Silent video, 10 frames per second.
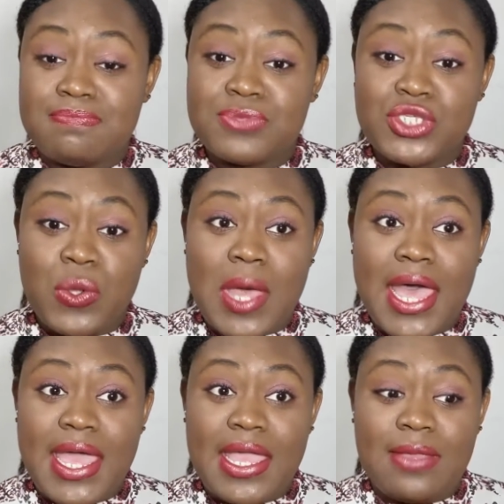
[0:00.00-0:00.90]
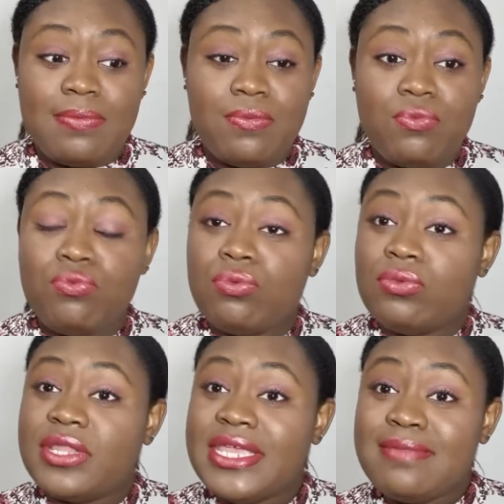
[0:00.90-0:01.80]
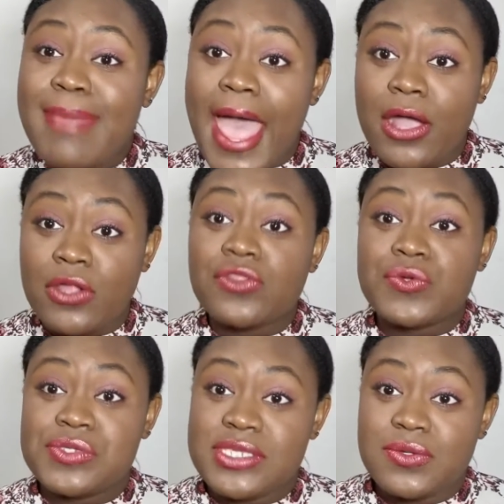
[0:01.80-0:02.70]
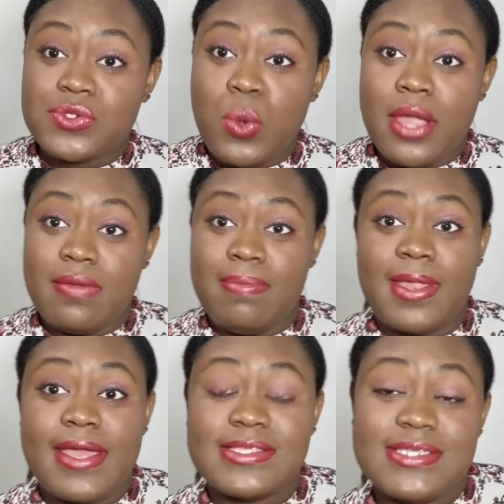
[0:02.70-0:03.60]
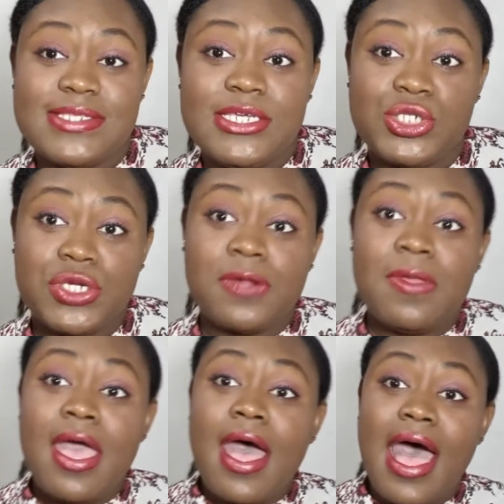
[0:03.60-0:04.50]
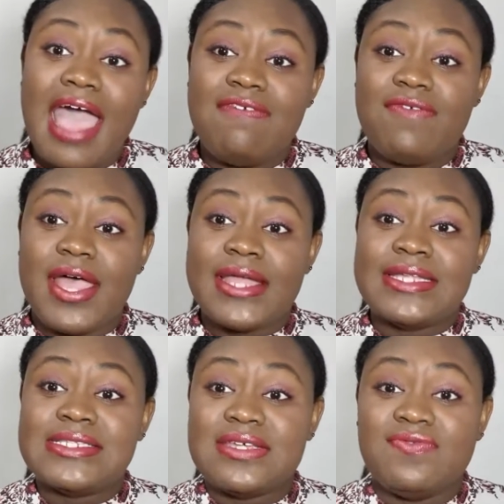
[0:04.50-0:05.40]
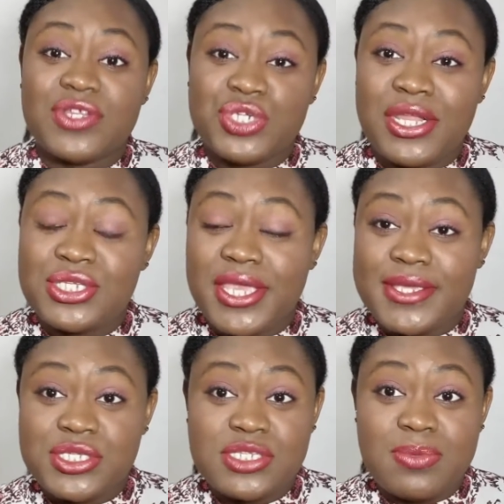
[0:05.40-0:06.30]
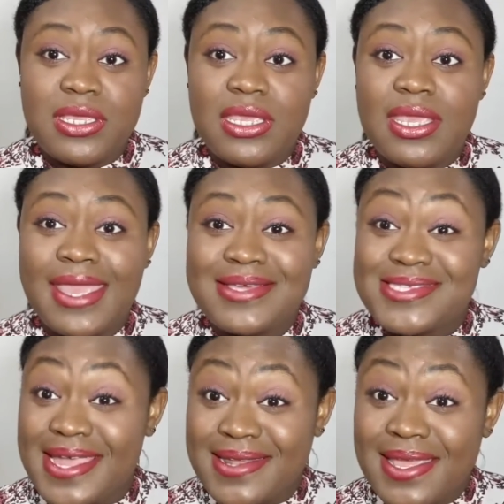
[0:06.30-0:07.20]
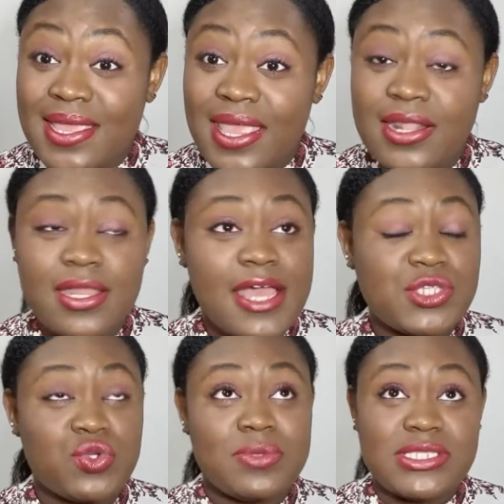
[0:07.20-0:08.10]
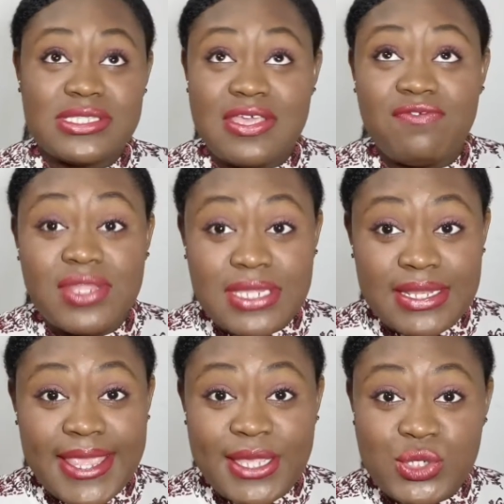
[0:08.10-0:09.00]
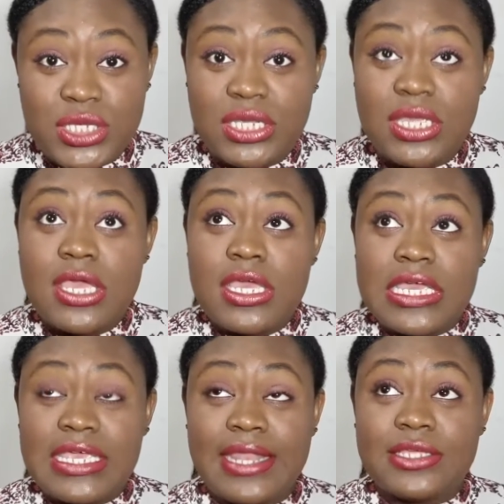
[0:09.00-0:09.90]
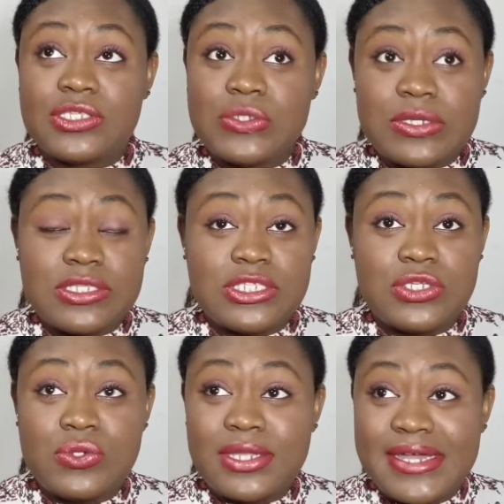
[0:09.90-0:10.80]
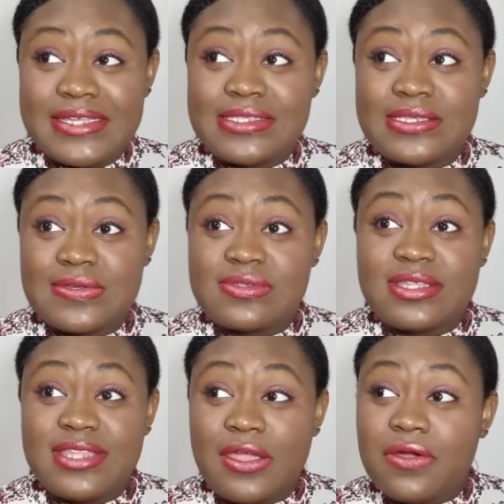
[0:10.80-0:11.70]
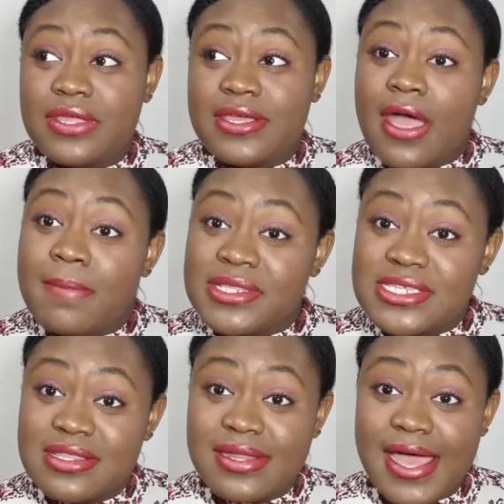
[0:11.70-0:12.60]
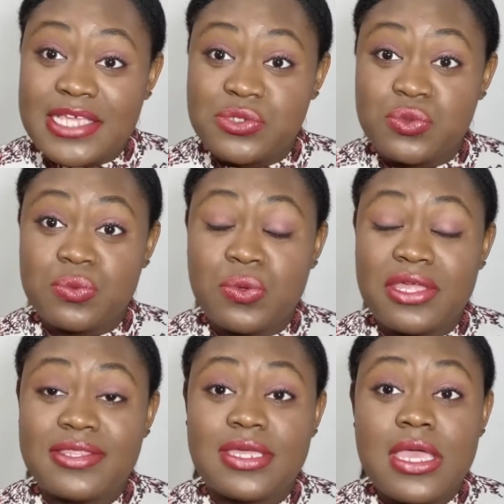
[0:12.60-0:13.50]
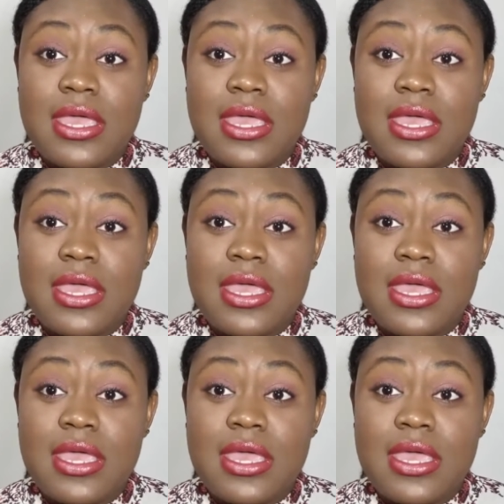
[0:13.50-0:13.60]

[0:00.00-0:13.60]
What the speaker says: So I lean back on those skills quite a bit as a teacher. I find Invention Education to be exciting in the classroom. It's definitely engaging. Getting students to utilize skills that they already come into the classroom with